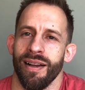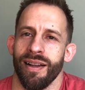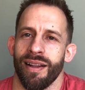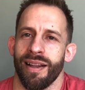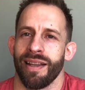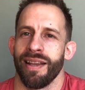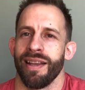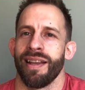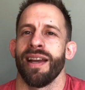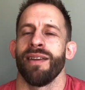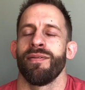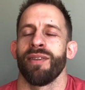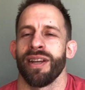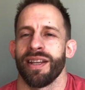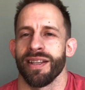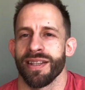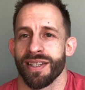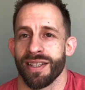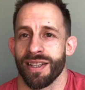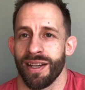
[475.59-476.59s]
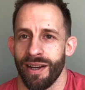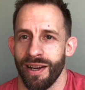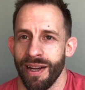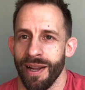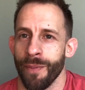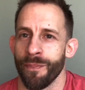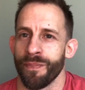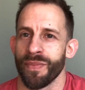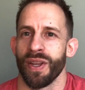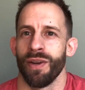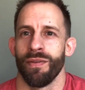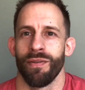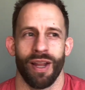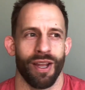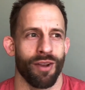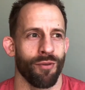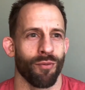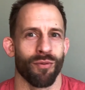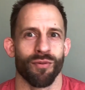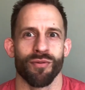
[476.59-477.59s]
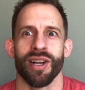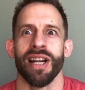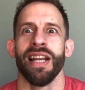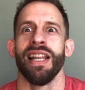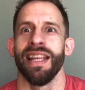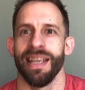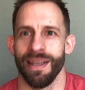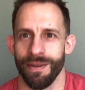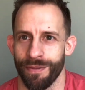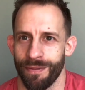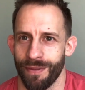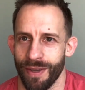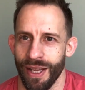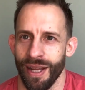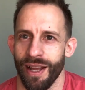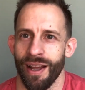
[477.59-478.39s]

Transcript: Like, it gave like a sigh of like relief.